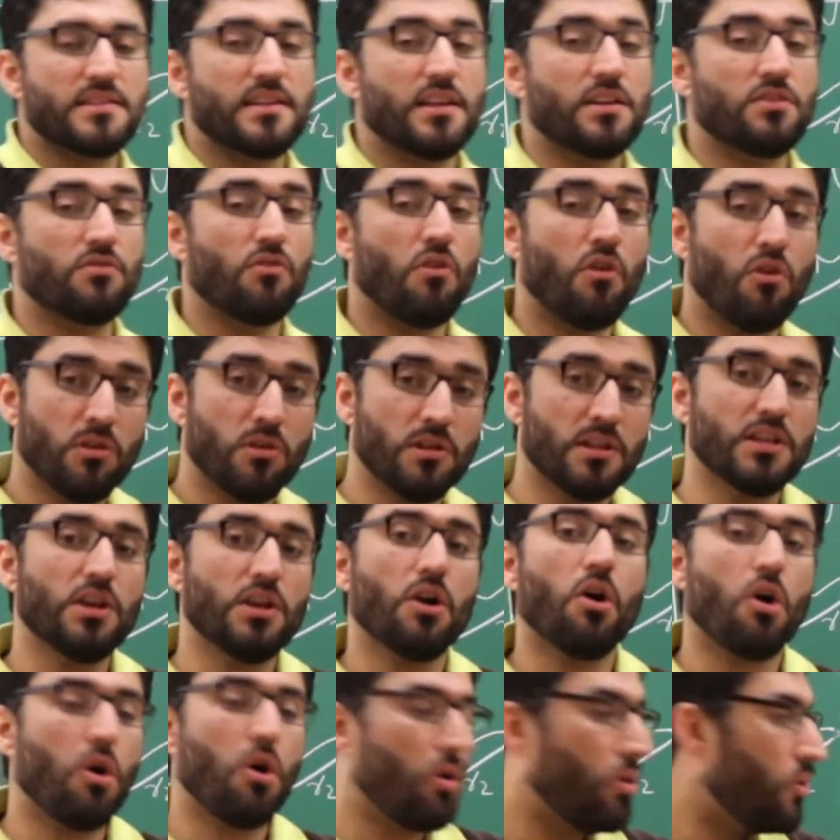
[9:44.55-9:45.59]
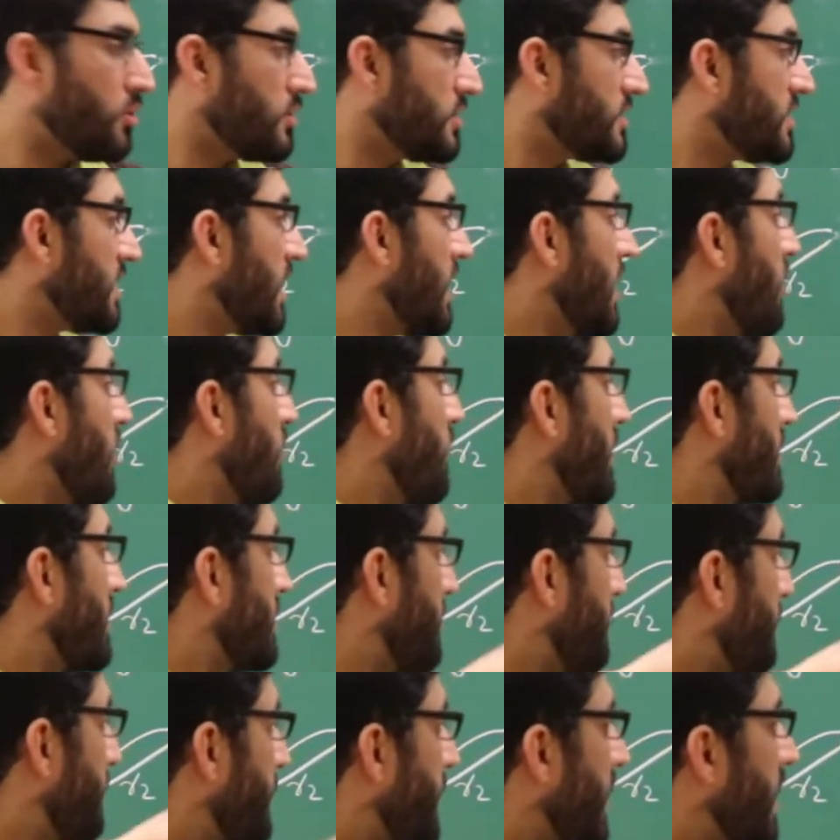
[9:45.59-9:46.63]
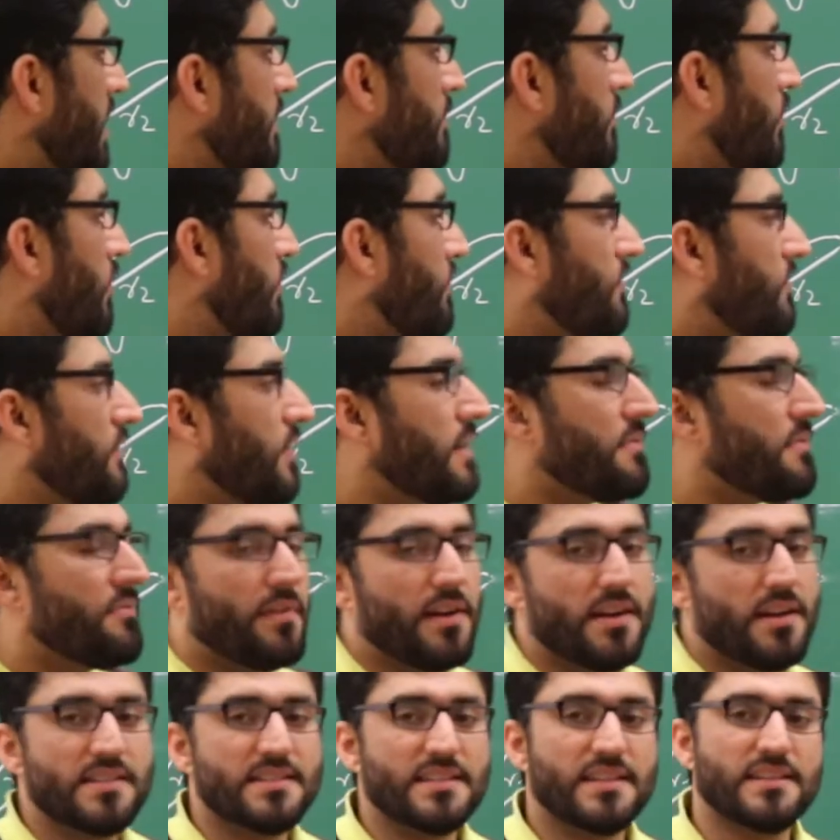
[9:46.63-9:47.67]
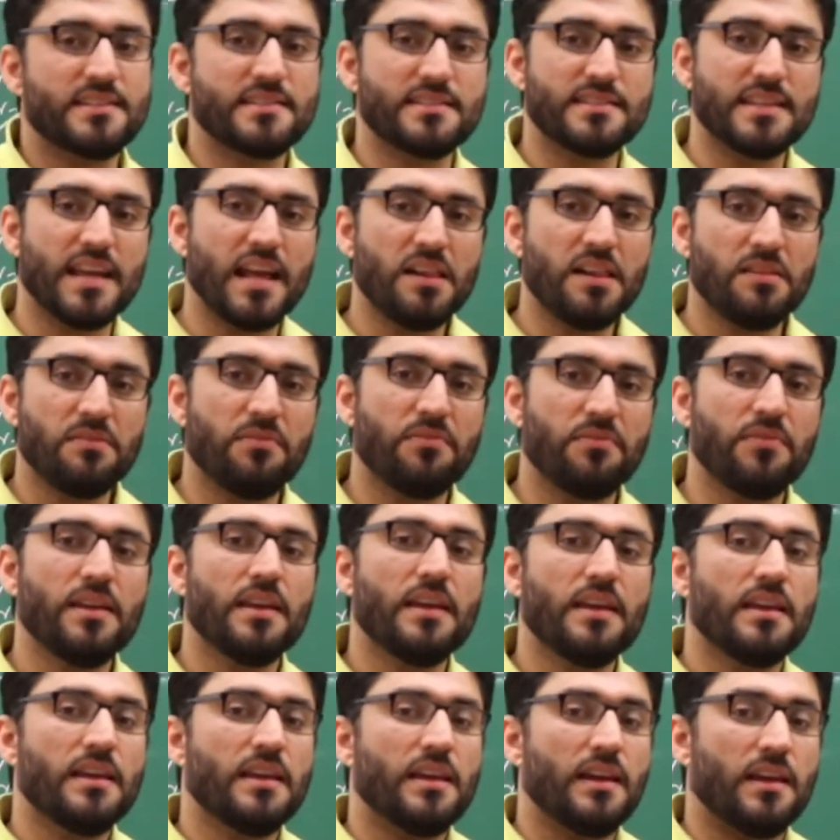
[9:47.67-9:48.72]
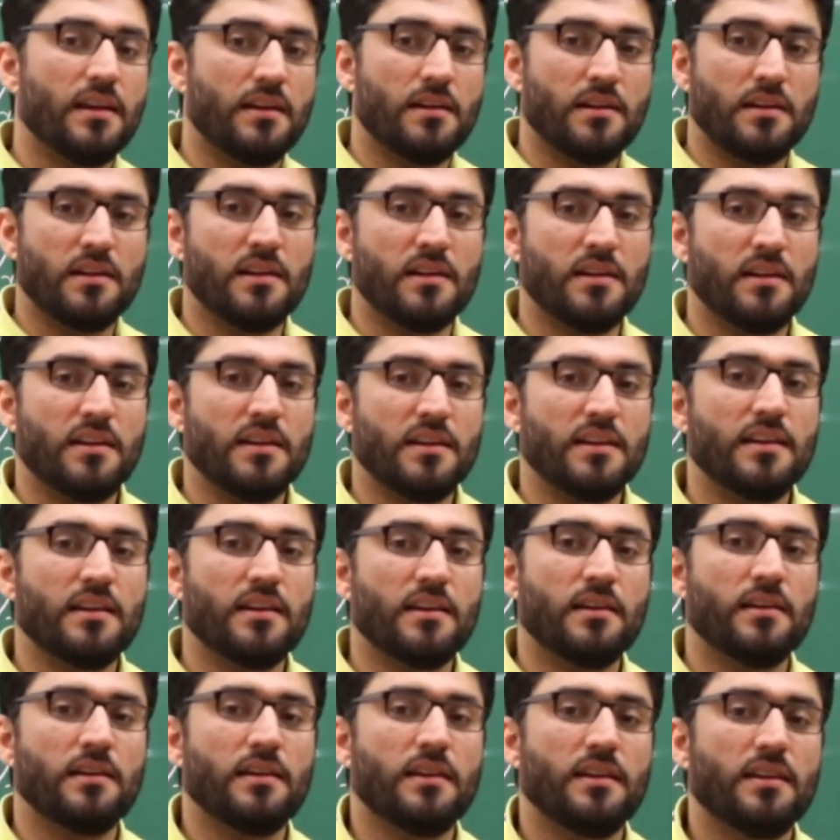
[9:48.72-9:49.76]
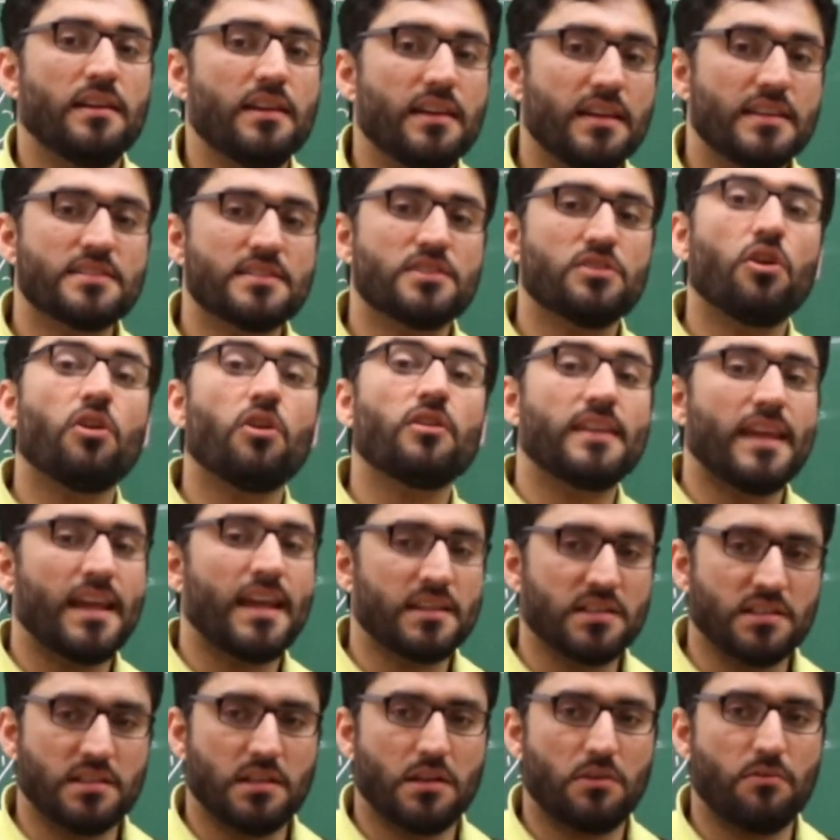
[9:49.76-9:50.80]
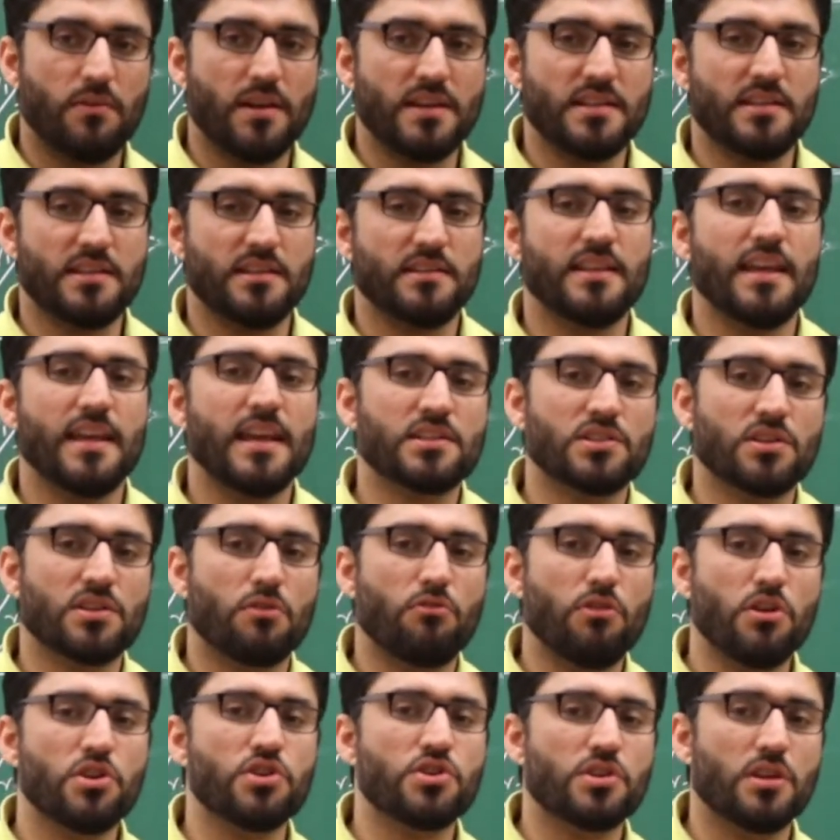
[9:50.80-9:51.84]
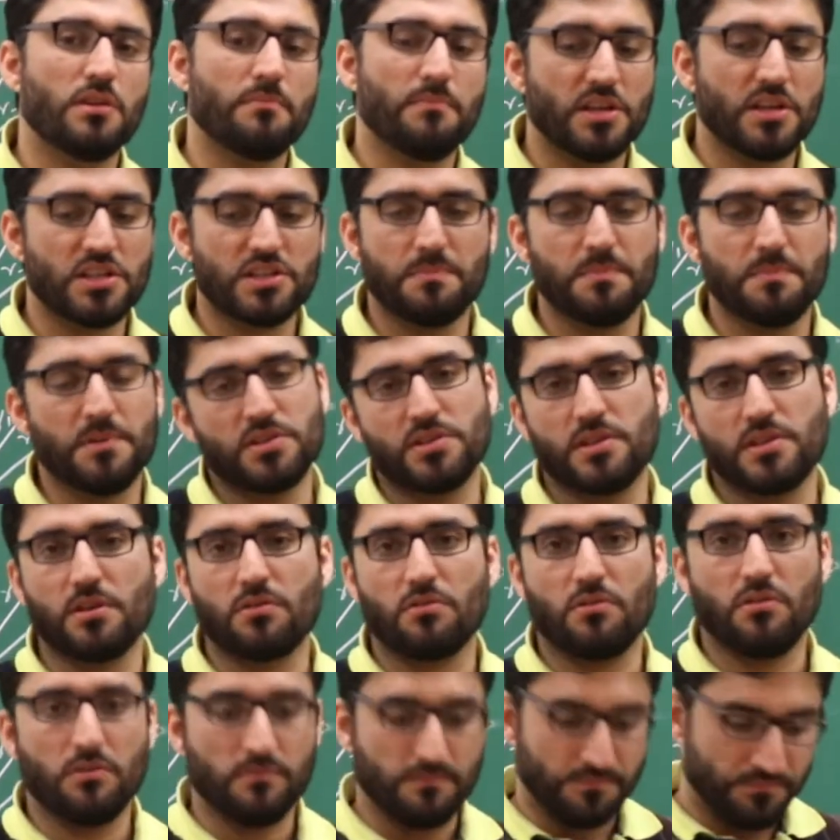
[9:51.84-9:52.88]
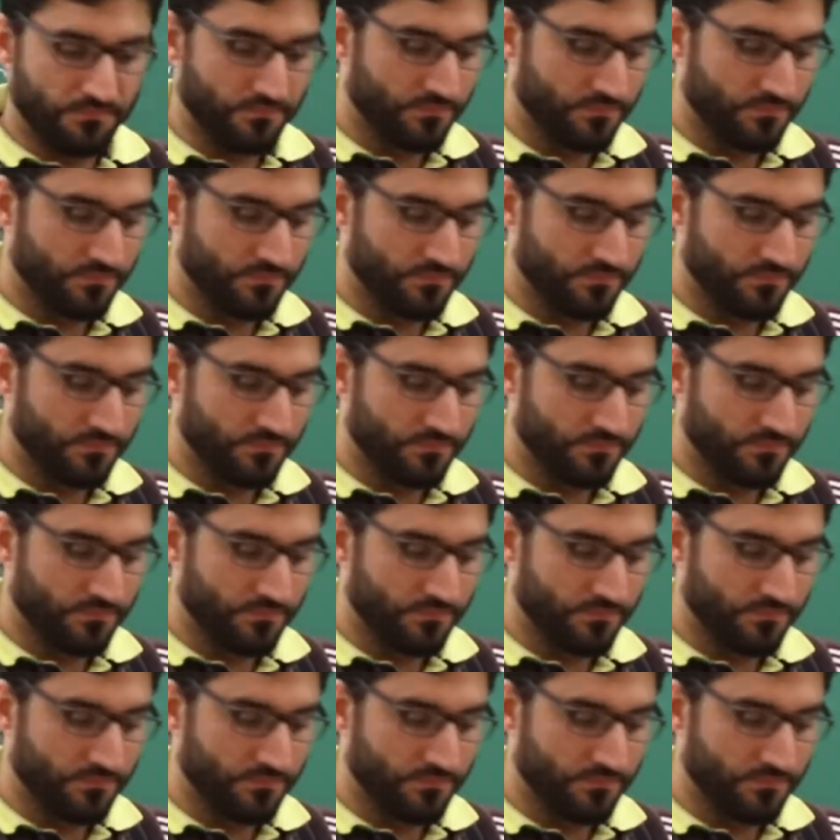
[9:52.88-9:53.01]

It only holds when the frame of reference itself is not accelerated. The acceleration must be 0.